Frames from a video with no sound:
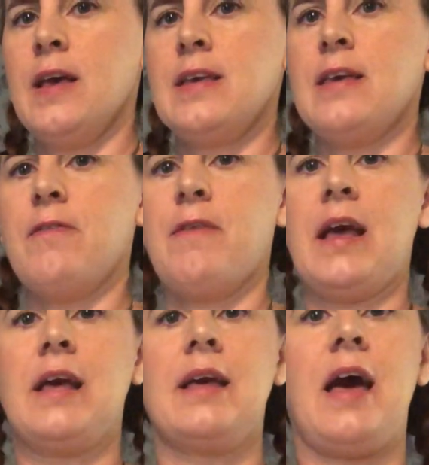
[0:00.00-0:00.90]
your
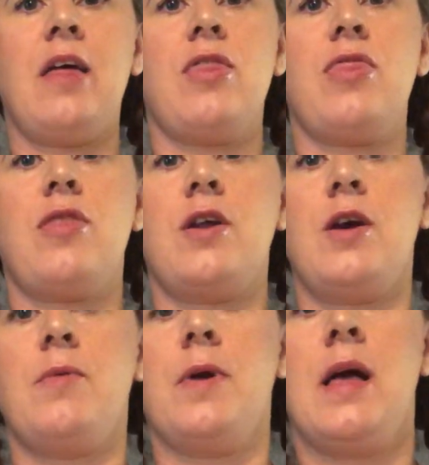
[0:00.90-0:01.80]
finger
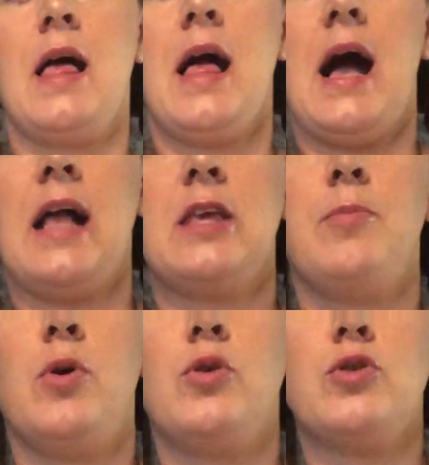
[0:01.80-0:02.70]
through and you're
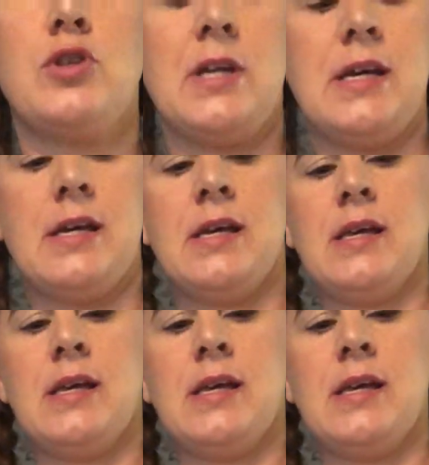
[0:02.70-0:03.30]
pushing it